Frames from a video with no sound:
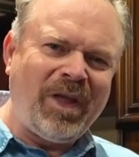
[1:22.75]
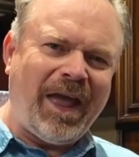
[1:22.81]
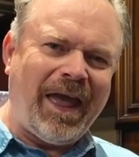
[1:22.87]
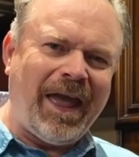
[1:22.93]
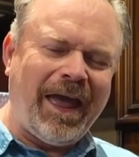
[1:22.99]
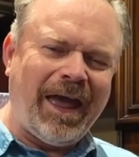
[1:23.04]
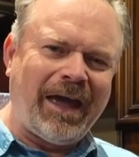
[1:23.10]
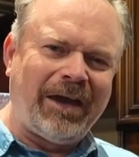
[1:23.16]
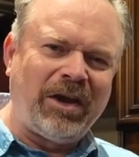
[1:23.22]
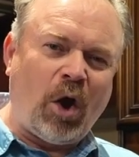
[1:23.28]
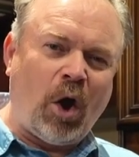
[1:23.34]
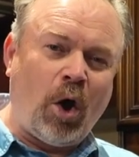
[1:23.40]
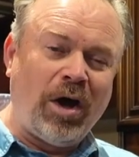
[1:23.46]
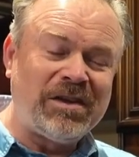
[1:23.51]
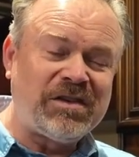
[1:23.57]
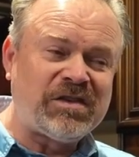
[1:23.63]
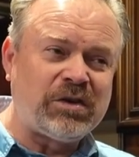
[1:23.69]
and
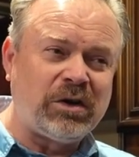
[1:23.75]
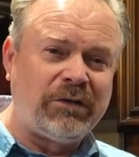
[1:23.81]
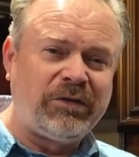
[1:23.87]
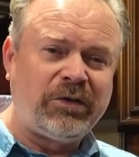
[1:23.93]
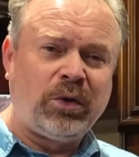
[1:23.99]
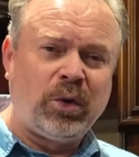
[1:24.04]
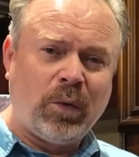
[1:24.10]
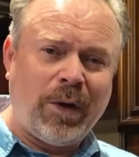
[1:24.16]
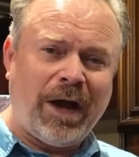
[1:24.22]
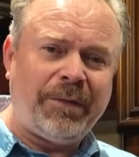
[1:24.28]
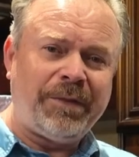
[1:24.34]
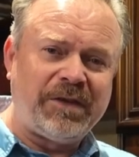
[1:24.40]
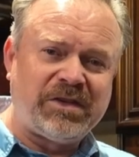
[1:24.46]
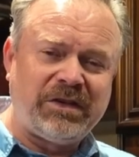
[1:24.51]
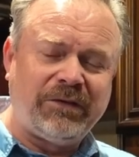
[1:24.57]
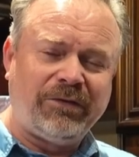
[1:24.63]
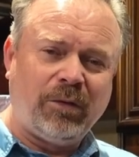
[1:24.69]
served throughout
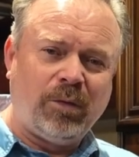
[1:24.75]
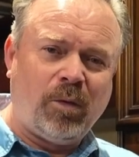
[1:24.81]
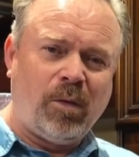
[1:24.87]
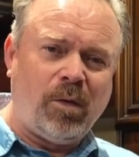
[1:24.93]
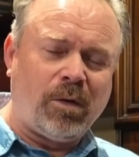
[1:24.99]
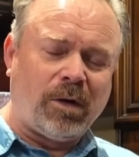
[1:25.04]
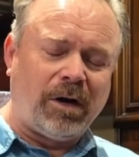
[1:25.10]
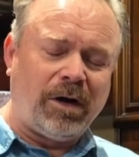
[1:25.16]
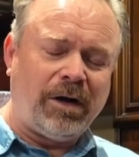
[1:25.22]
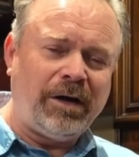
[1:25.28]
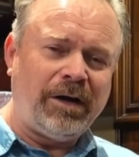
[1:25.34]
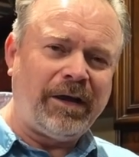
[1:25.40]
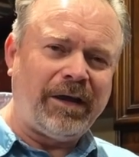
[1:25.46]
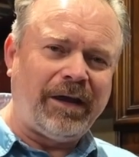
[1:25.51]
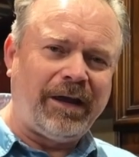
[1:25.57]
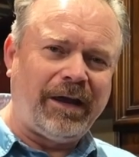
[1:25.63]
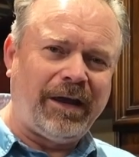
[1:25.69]
the Civil War,
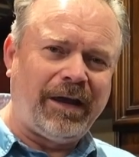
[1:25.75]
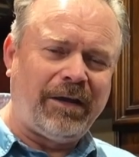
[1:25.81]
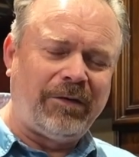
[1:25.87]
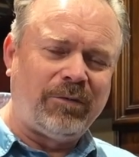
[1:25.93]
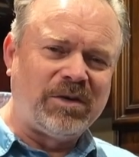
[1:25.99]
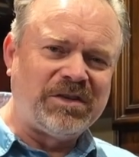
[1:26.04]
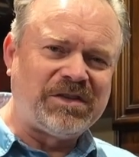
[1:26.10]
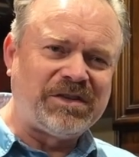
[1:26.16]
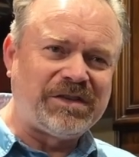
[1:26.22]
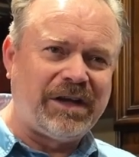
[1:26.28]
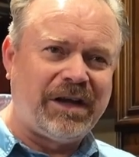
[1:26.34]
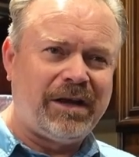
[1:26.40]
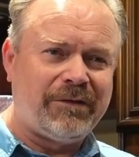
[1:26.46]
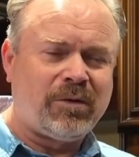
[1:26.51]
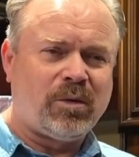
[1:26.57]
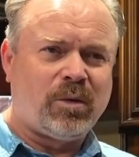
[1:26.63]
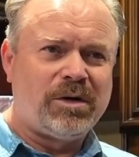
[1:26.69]
and was,
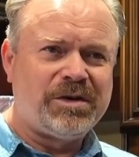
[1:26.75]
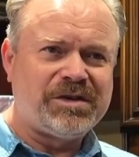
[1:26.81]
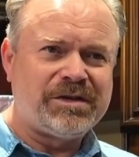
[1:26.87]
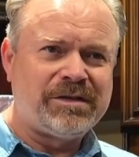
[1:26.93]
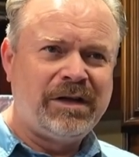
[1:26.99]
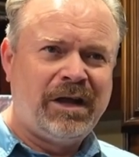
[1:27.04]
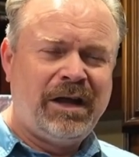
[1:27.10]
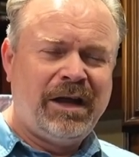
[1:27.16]
of course,